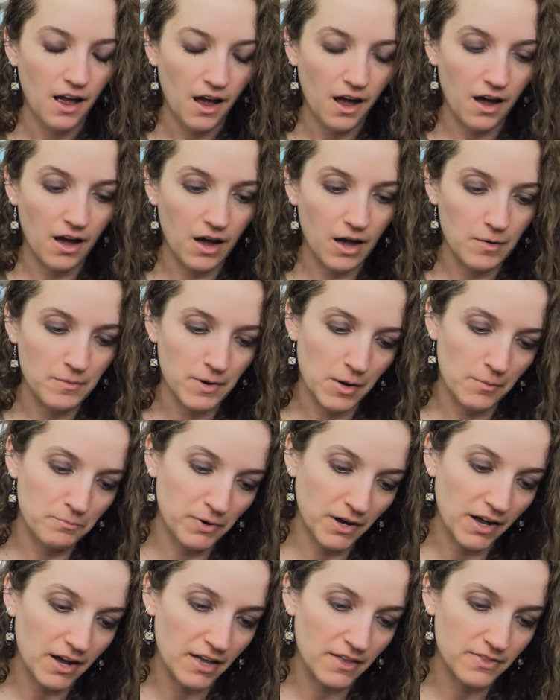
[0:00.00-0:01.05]

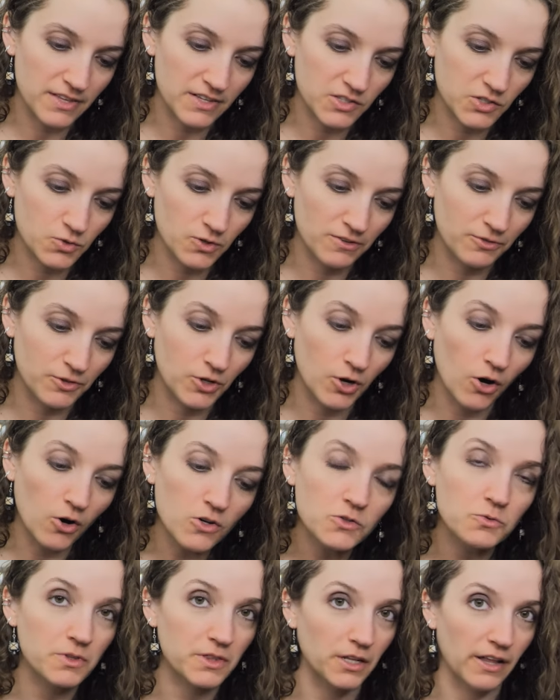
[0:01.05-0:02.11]
But this sort of
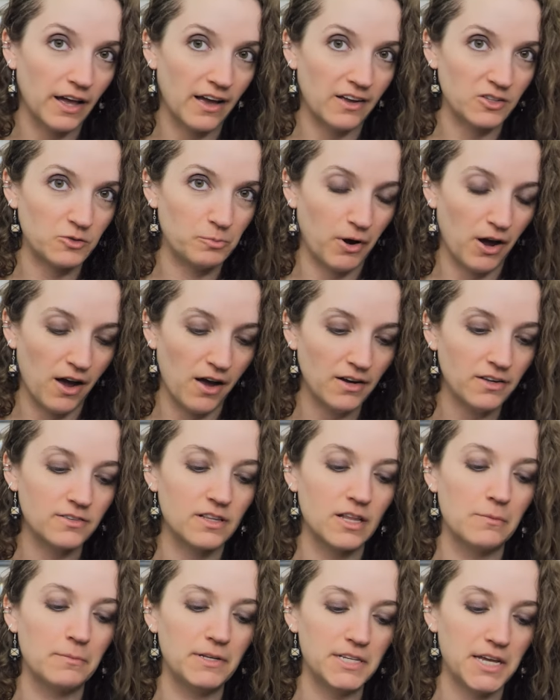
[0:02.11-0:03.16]
goes with the last box.
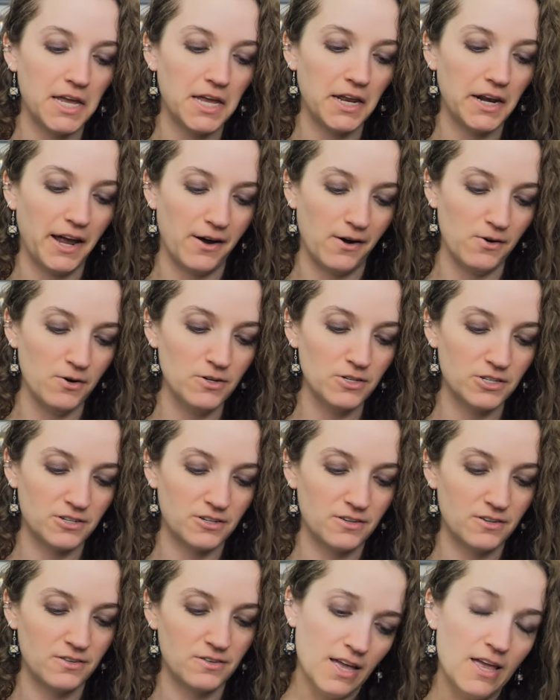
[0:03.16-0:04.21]
Let me take it out.
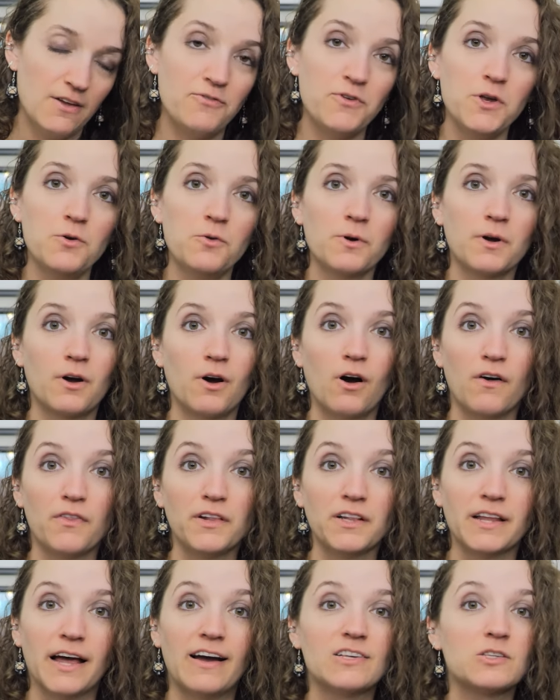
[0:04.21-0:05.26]
If you recall, the
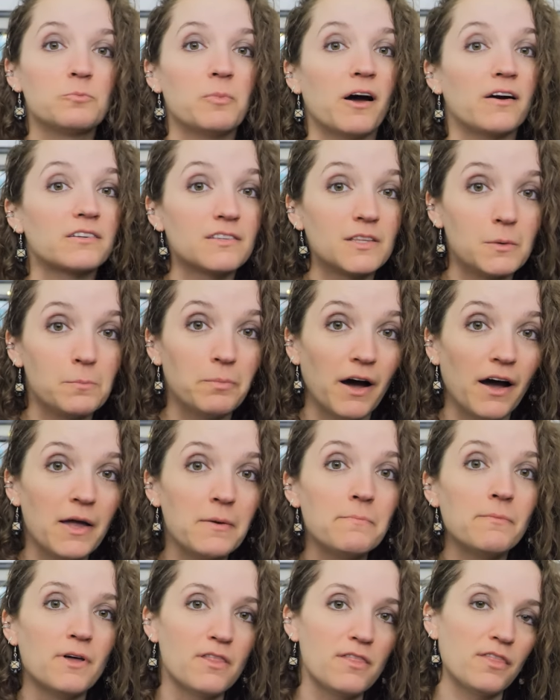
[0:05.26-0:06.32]
last box, the
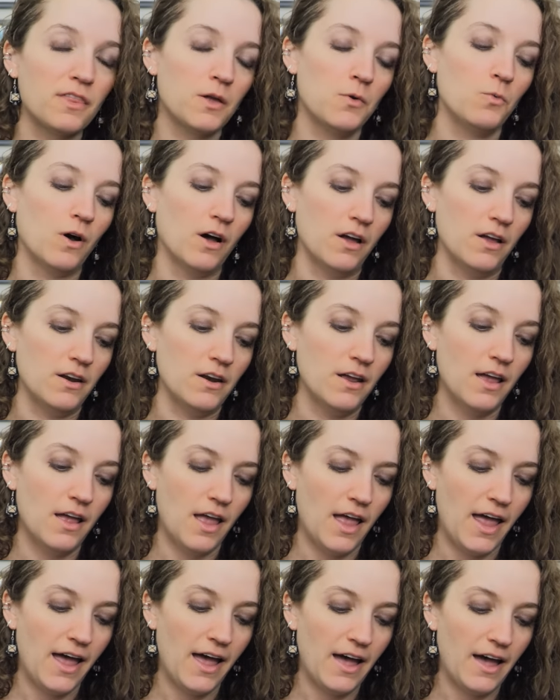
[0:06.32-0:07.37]
bi-monthly one,
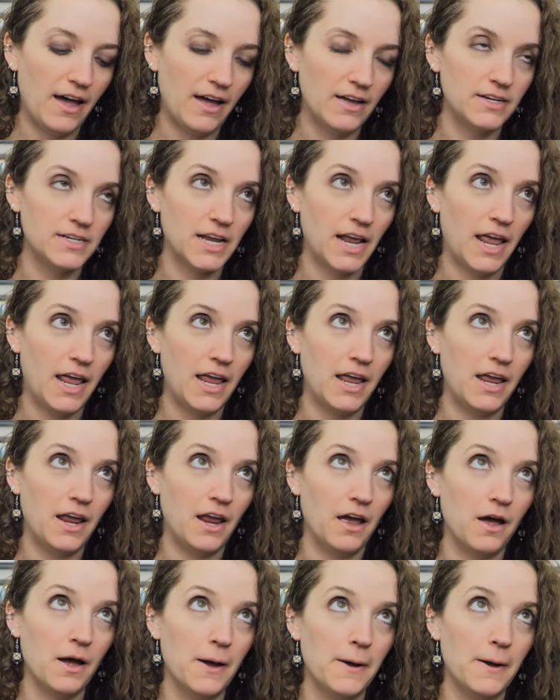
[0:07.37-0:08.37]
had a,